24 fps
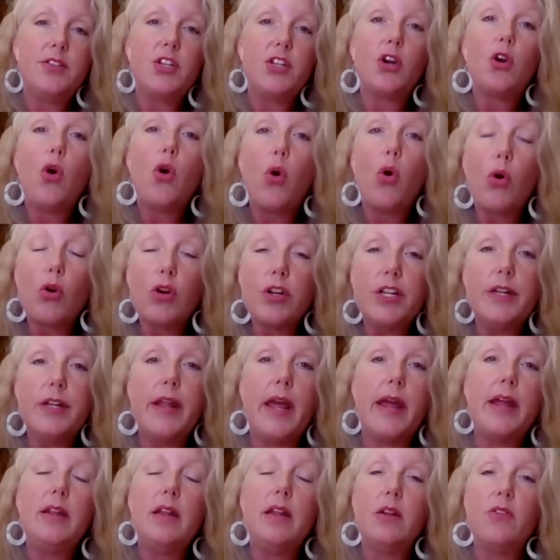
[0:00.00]
to
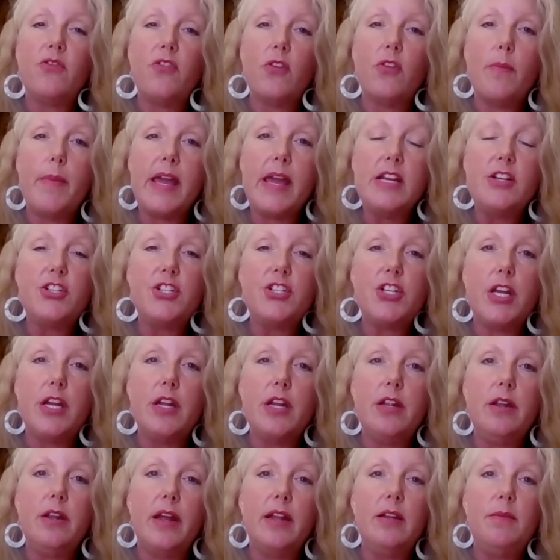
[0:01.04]
coordinate
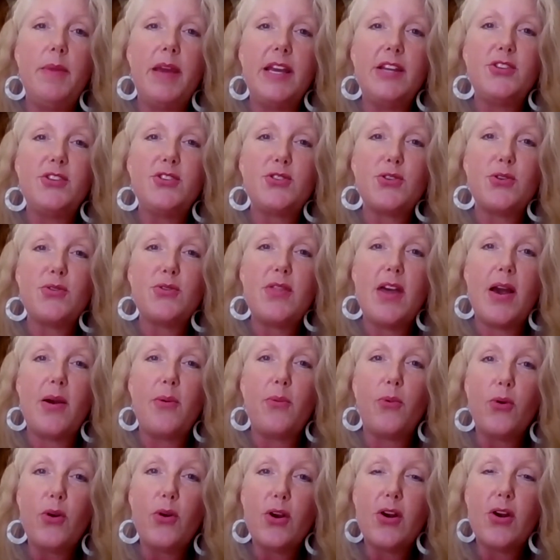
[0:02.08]
information and make sure that
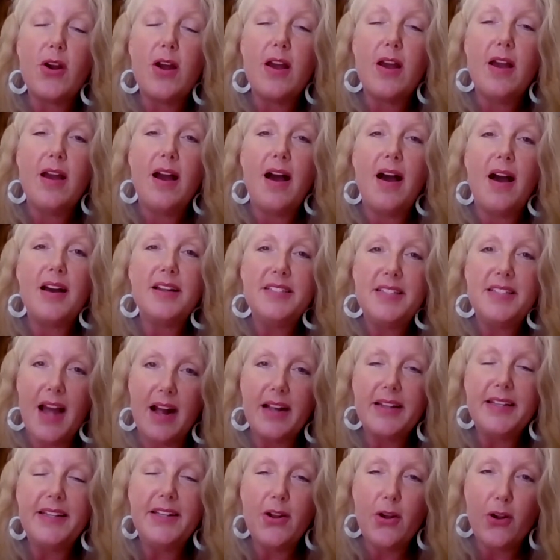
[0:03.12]
we're
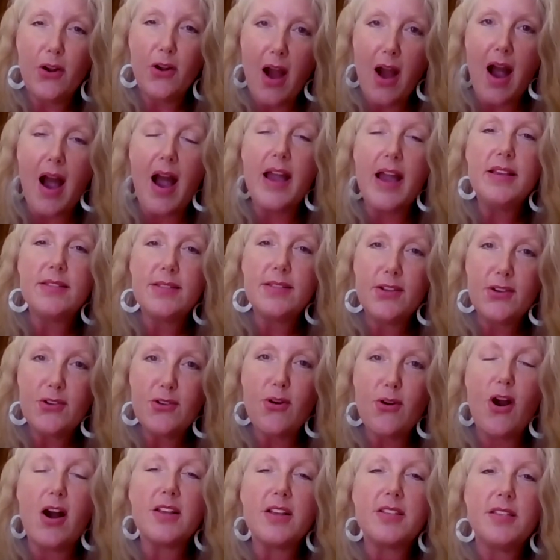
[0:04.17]
dotting our I's and
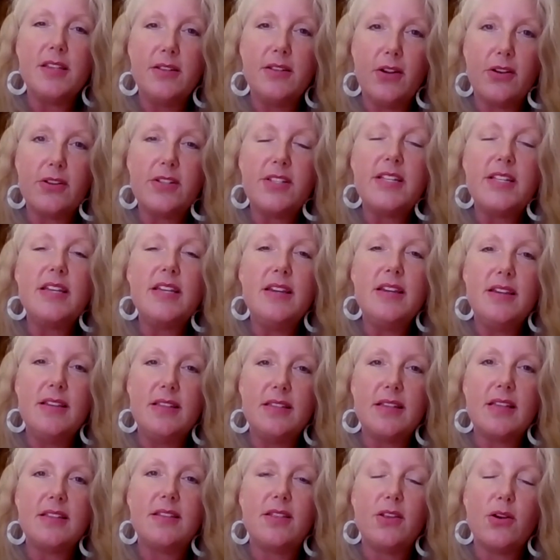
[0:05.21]
crossing our
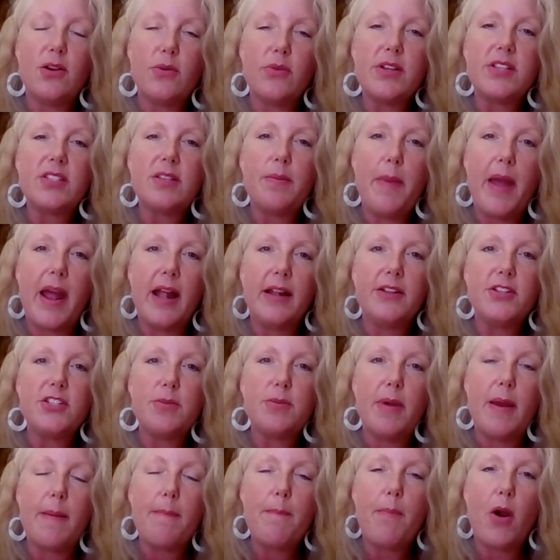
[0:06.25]
T's as their risk
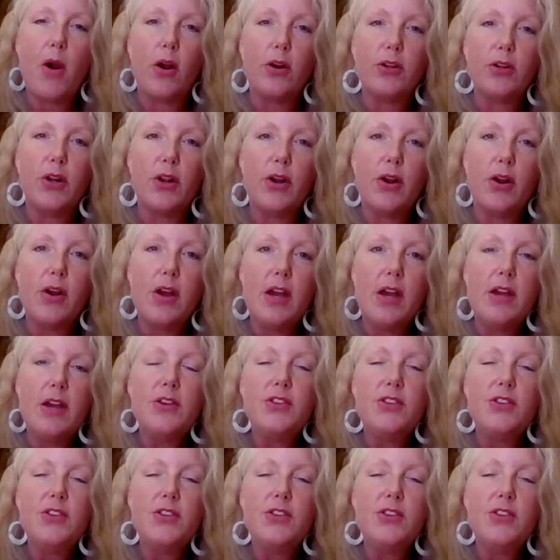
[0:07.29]
management partner.